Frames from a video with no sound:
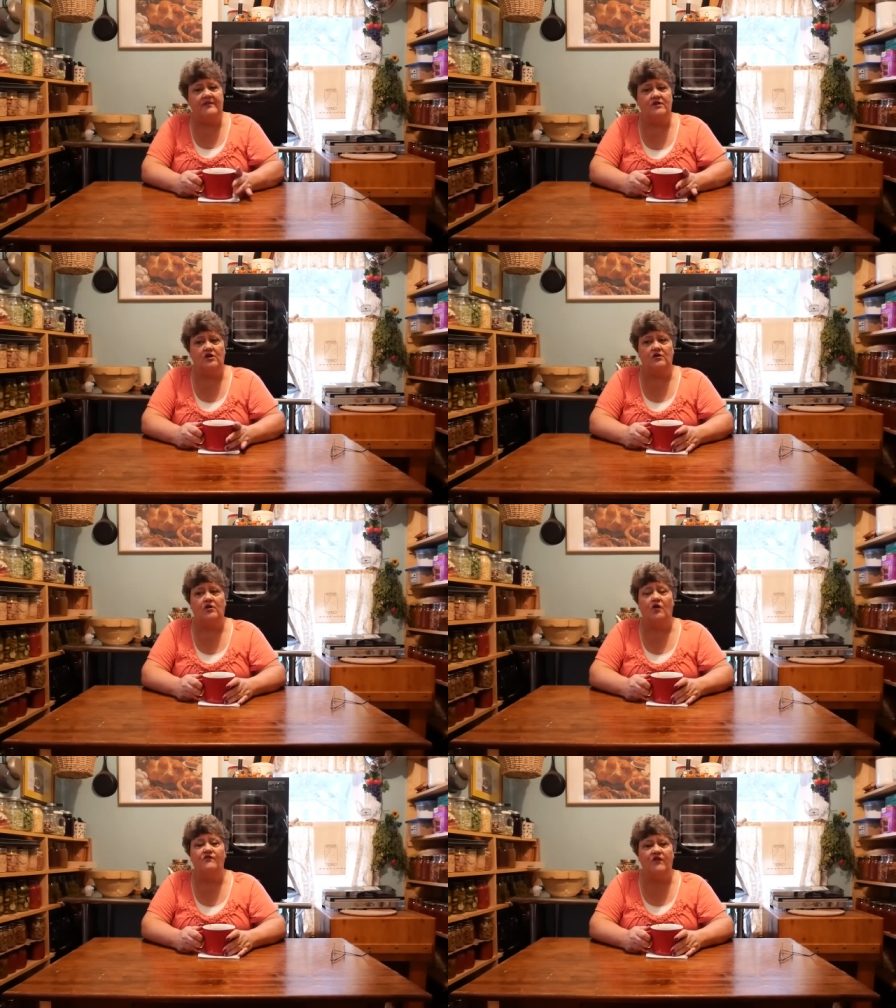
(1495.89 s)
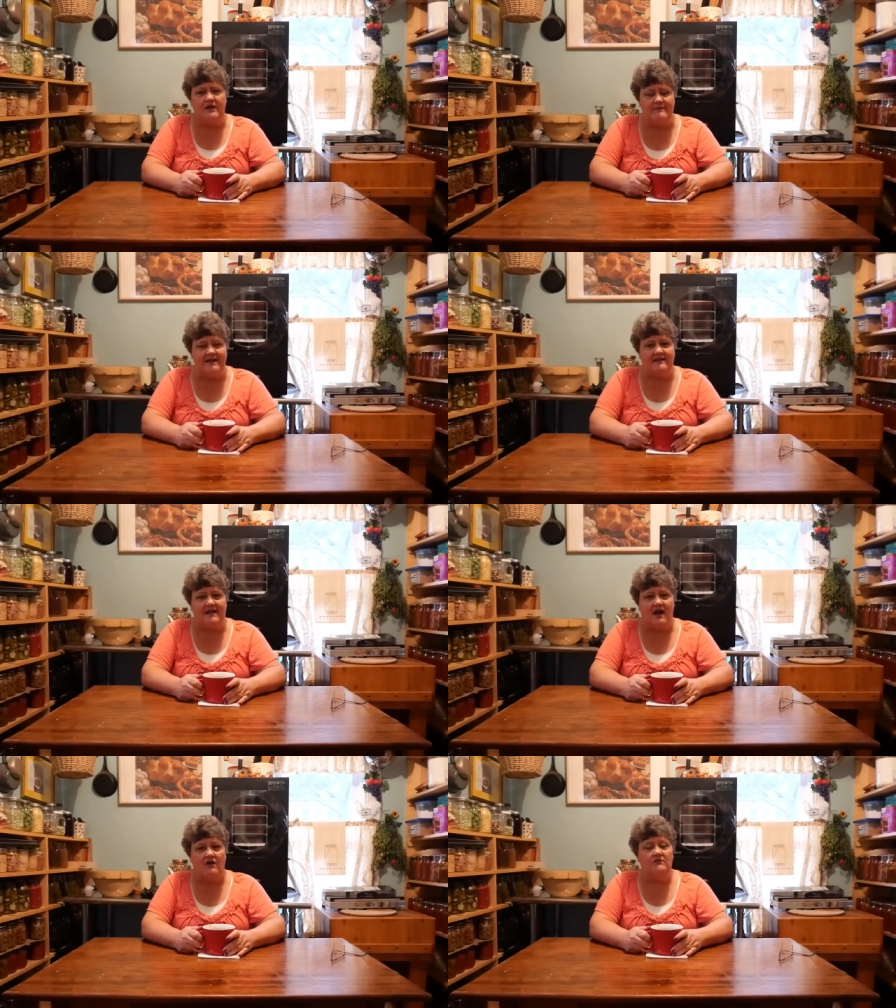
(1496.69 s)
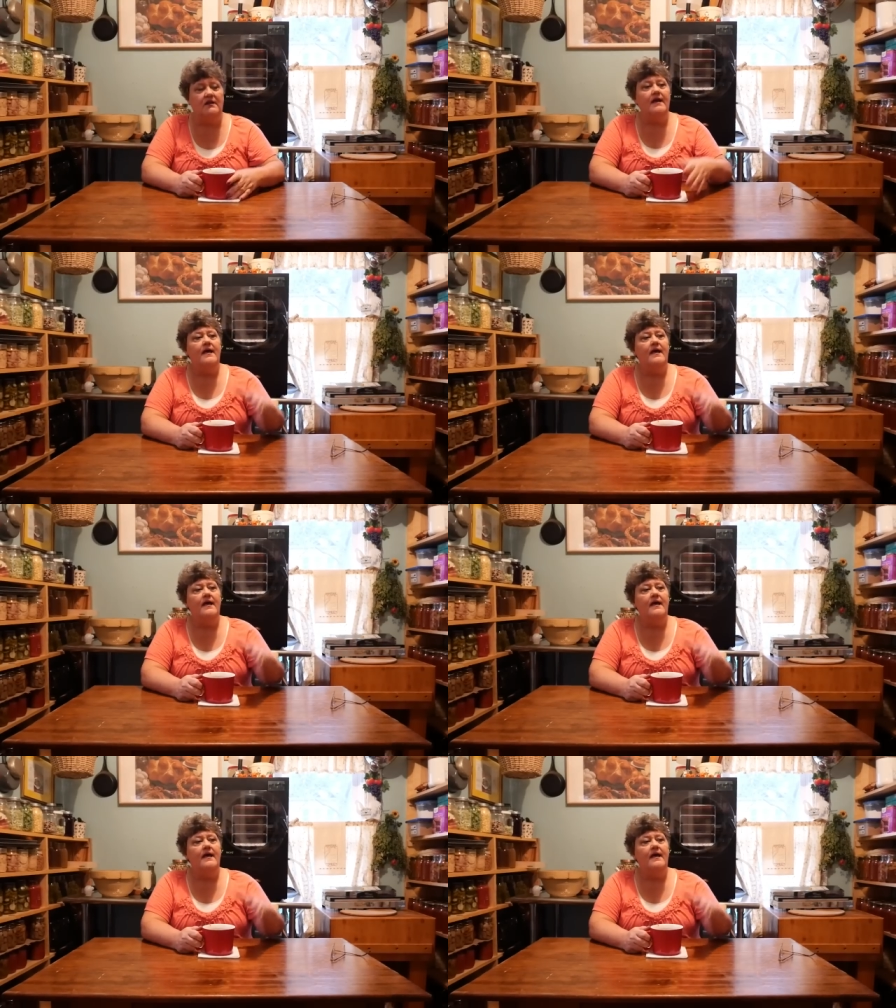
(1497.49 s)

their GoFundMe account,